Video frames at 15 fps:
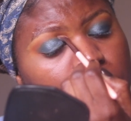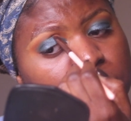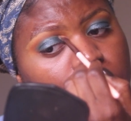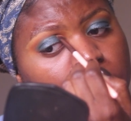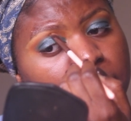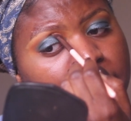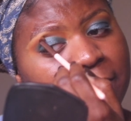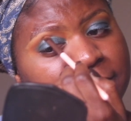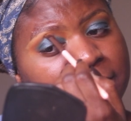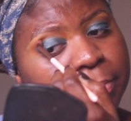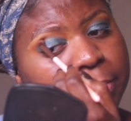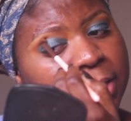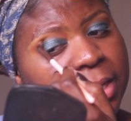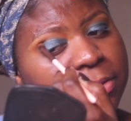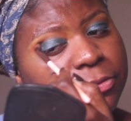sort of have to
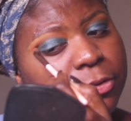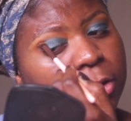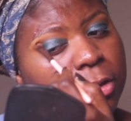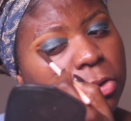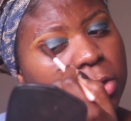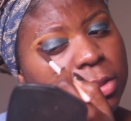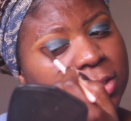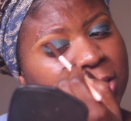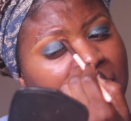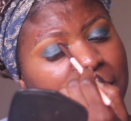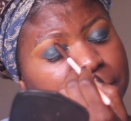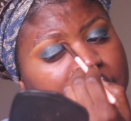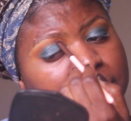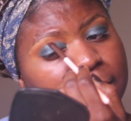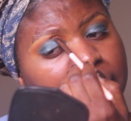blend for a long
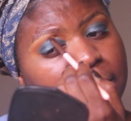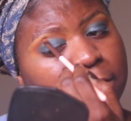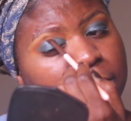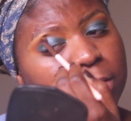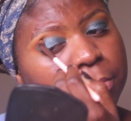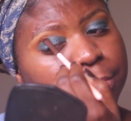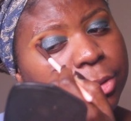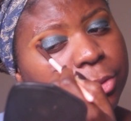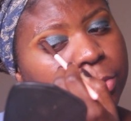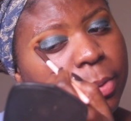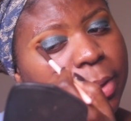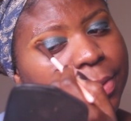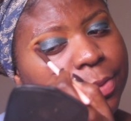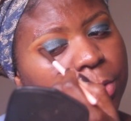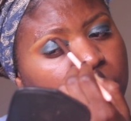time to get the
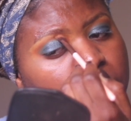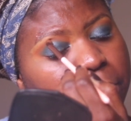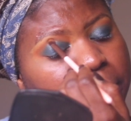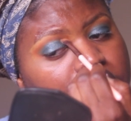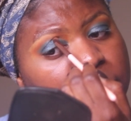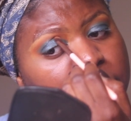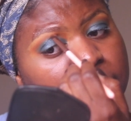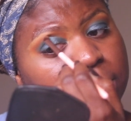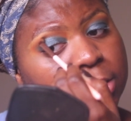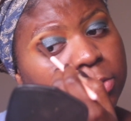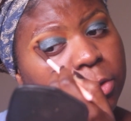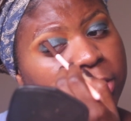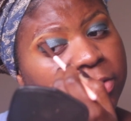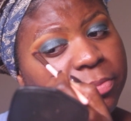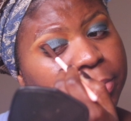blue and the orange to
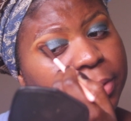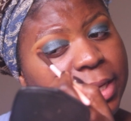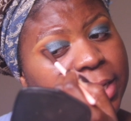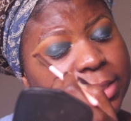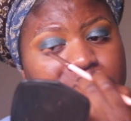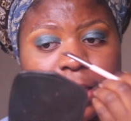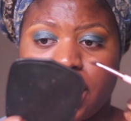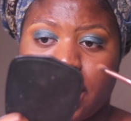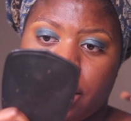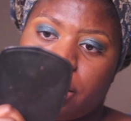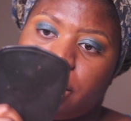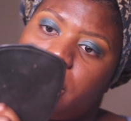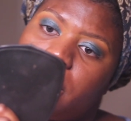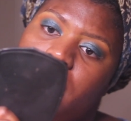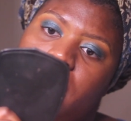sort of blend
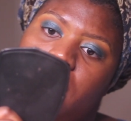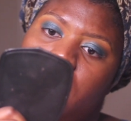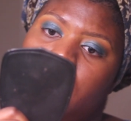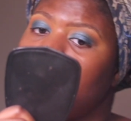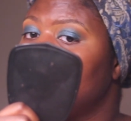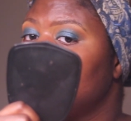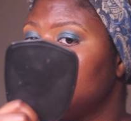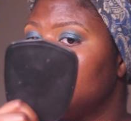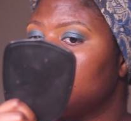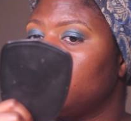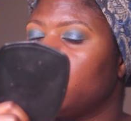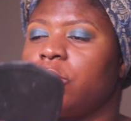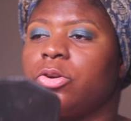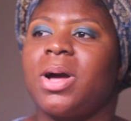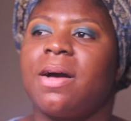together so
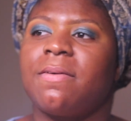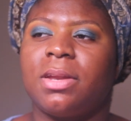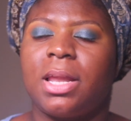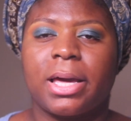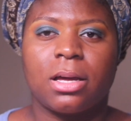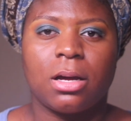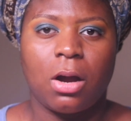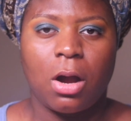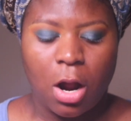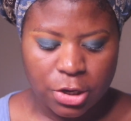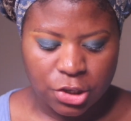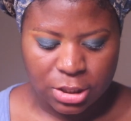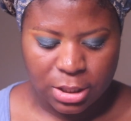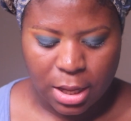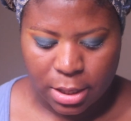you don't have like a
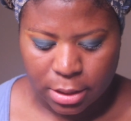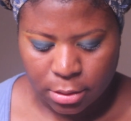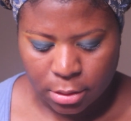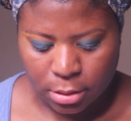harsh line.